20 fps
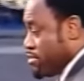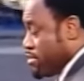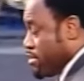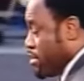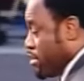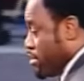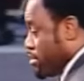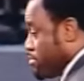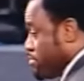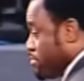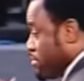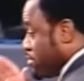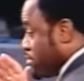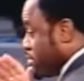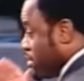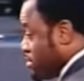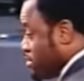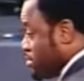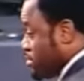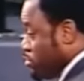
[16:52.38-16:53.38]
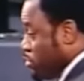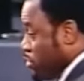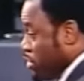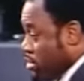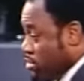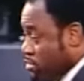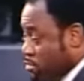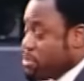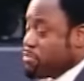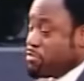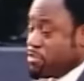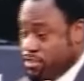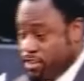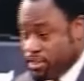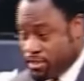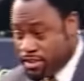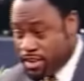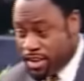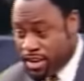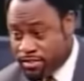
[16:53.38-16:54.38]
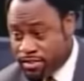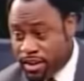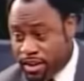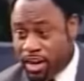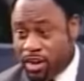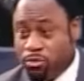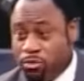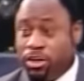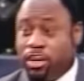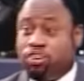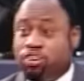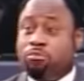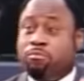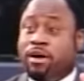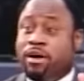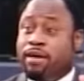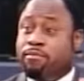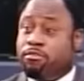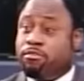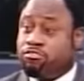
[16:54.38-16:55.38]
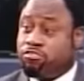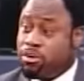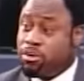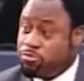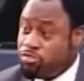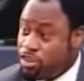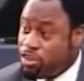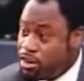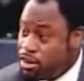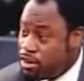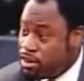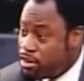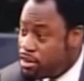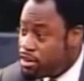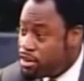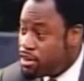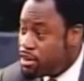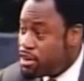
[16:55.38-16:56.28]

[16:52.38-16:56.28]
So look, for six week, I mean for six days, I don't want to hear no Bible scripture.